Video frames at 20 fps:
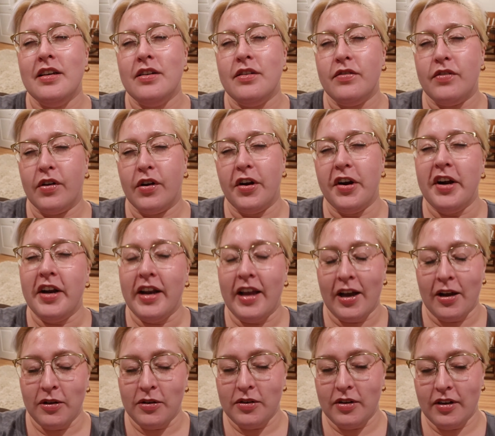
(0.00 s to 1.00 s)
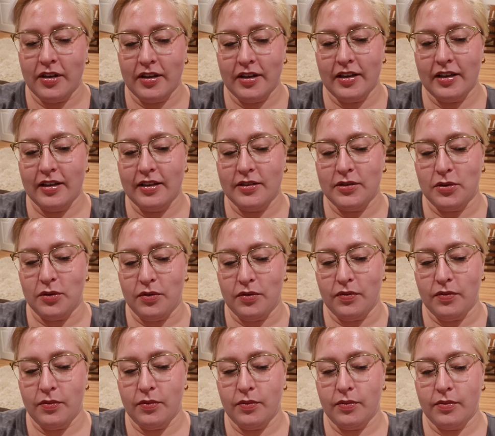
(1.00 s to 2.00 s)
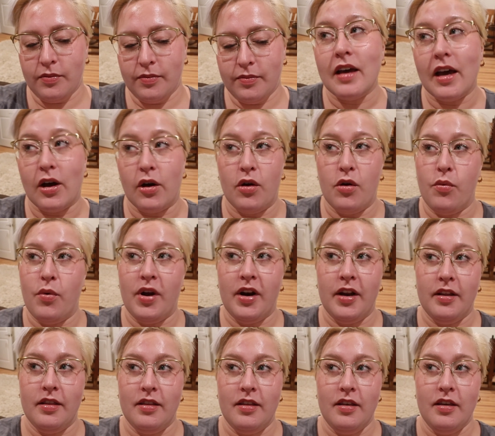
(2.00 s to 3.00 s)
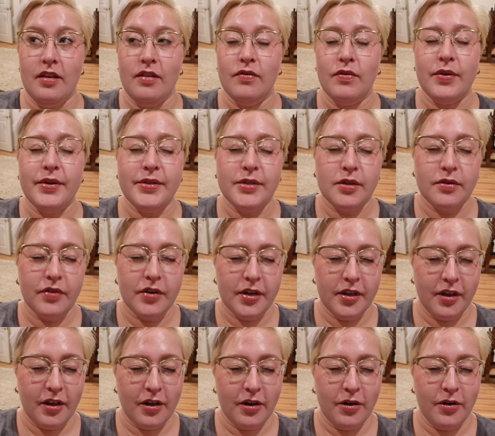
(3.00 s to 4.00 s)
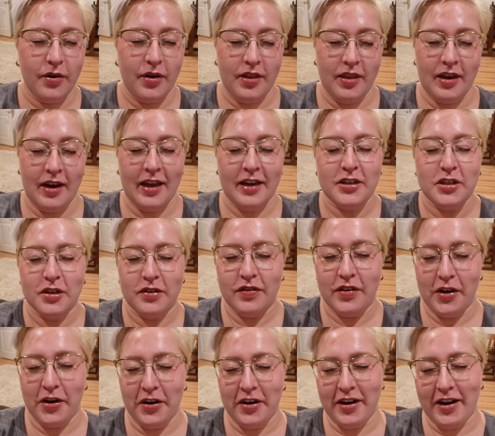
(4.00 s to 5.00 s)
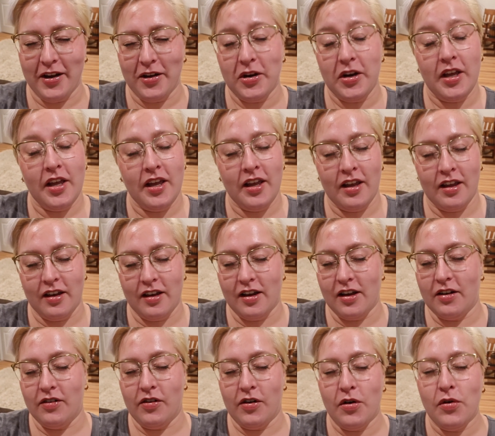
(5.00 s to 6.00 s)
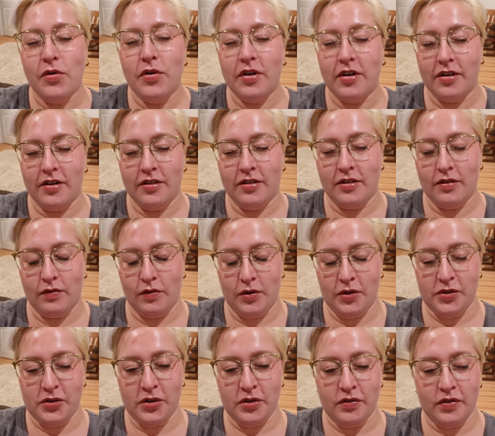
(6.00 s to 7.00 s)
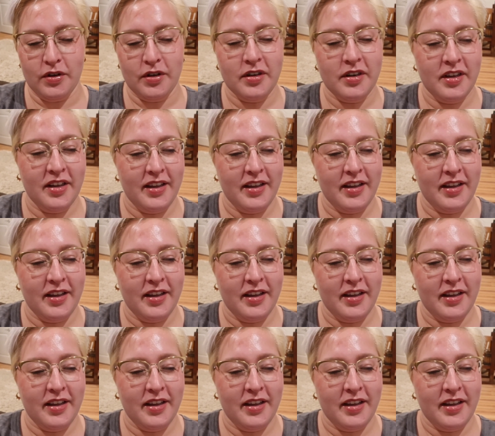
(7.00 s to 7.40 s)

figuring out sort of how I wanted the voiceover to go, and then actually figuring out how to record the voiceover.